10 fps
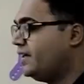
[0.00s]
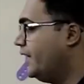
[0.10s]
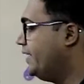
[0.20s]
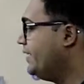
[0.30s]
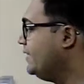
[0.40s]

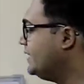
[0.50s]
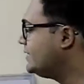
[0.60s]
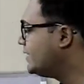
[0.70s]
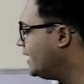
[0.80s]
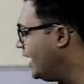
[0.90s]
and in
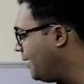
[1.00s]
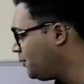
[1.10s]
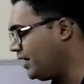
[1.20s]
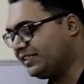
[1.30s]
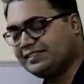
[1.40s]
this
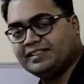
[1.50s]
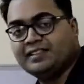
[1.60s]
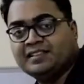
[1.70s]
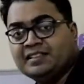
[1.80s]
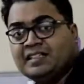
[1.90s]
amino acid
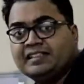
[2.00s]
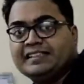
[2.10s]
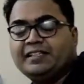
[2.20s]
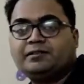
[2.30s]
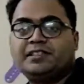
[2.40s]

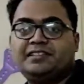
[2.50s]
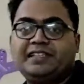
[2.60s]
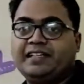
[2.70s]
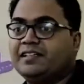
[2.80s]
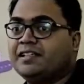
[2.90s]

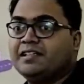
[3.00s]
selenocysteine,